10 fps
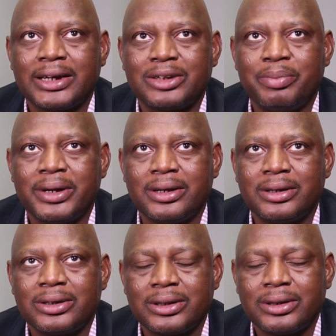has been
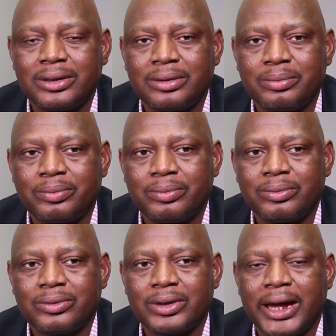
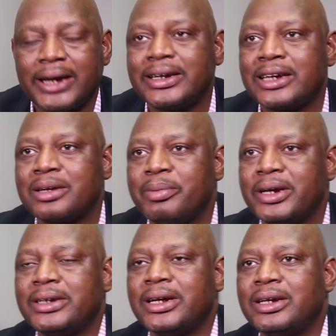
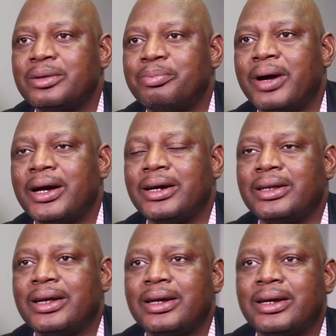exacerbated by
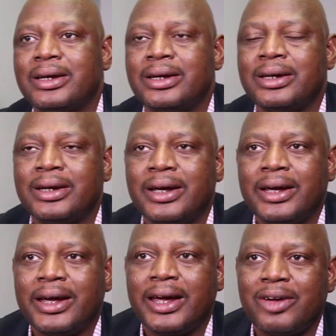the
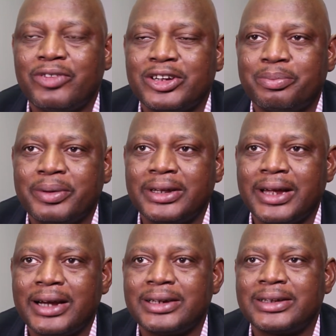FSB
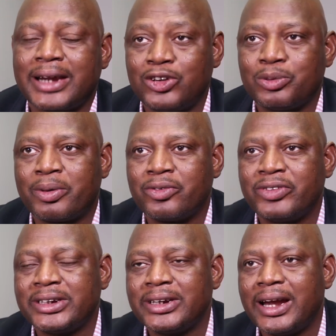that is trying to
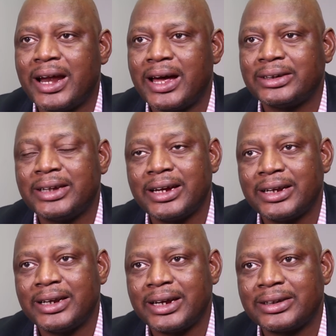professionalize the
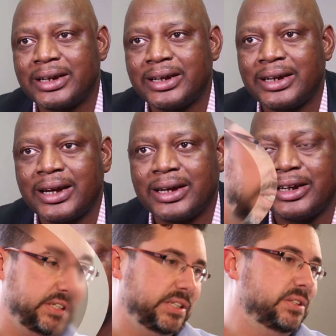industry. The history
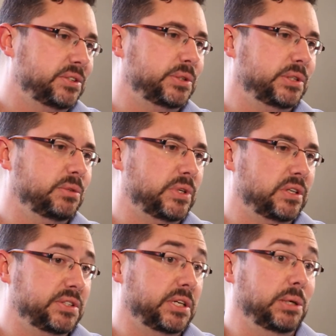in the industry, where
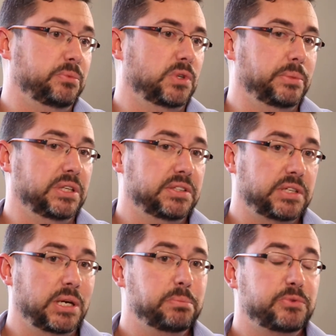it's come from, and it's
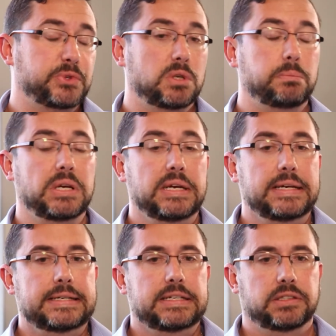come from
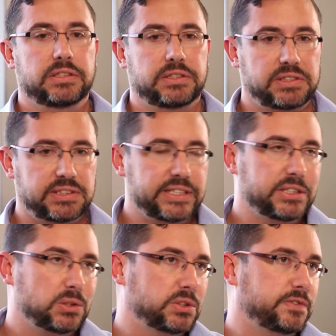this
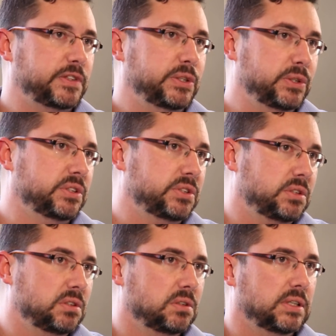
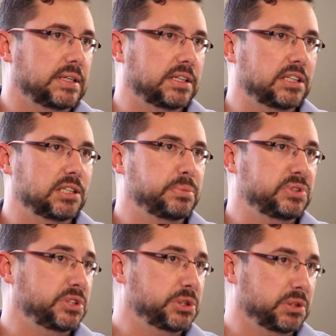sales-focused
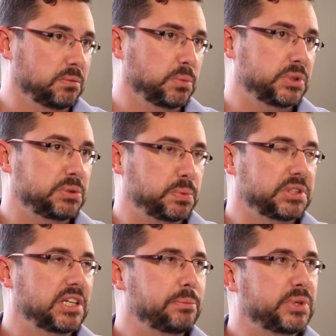position,
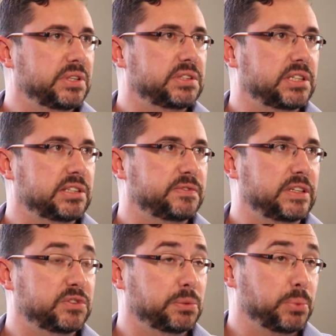which companies
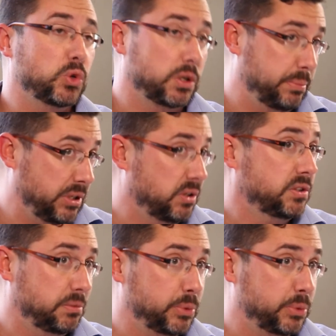have supported because it